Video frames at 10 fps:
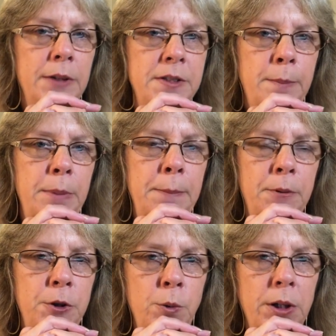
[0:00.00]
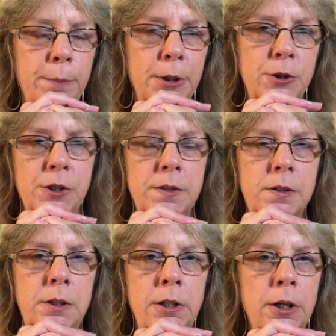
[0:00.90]
some people do want to
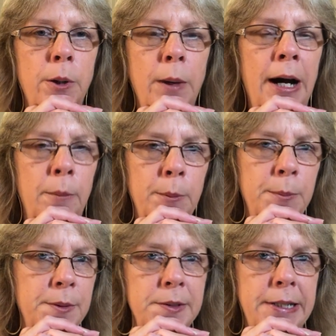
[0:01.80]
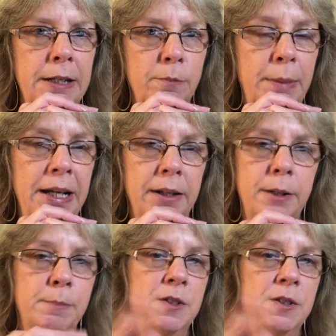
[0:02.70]
purchase, albums instead of making them.